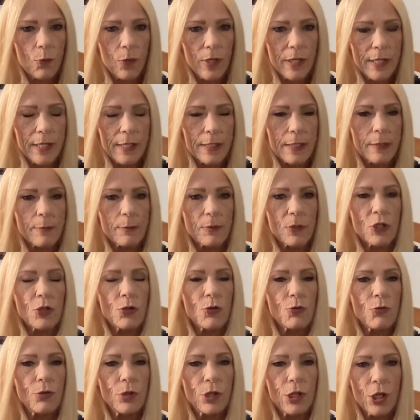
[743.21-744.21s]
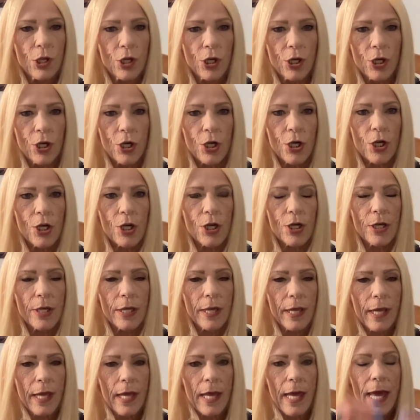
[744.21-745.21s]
wisdom, to learn,